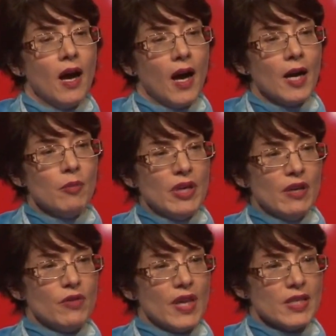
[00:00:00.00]
I
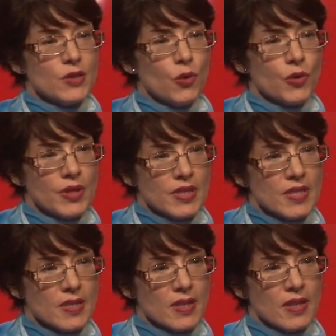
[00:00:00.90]
believe that is
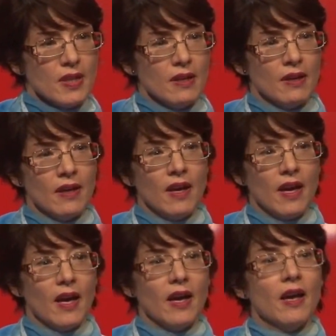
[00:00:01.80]
authenticity
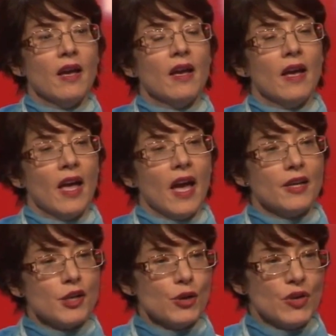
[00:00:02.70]

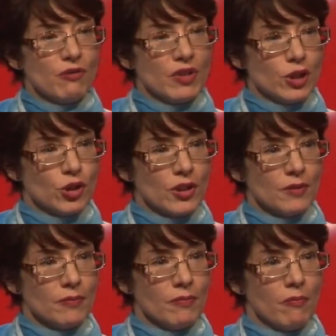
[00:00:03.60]
and a new
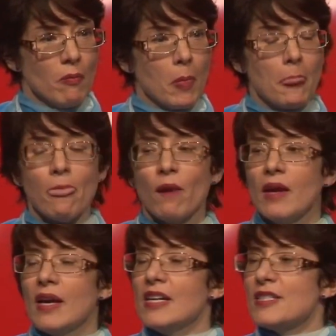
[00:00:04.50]
definition.
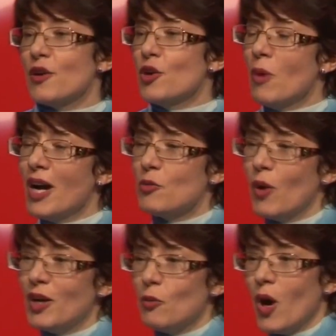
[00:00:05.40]
So you might
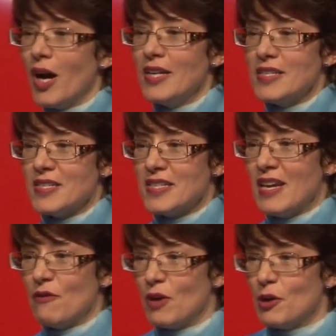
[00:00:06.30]
wonder, why is a
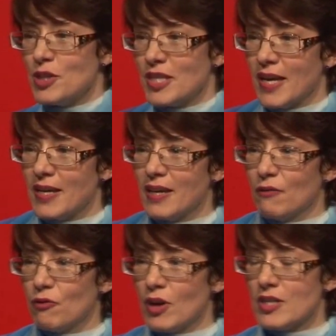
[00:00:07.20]
CFO standing
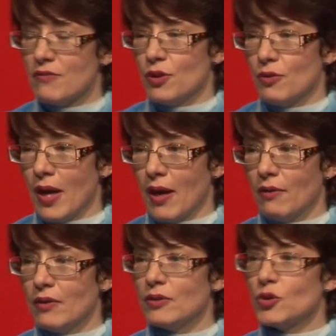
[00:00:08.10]
in front of you
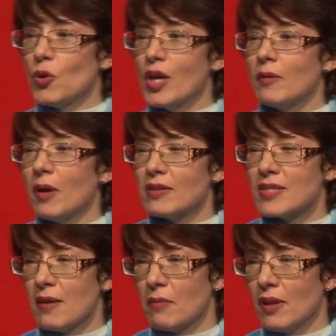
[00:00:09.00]
now talking about
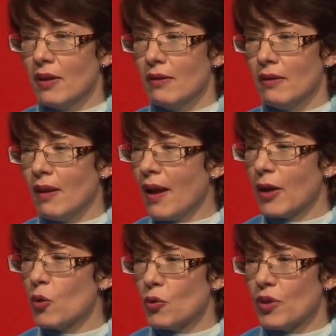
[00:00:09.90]
something
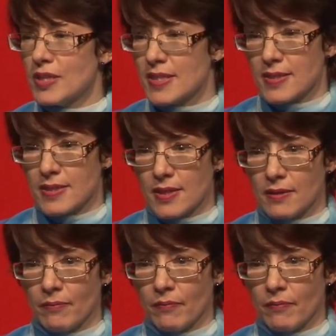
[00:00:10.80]
like authenticity?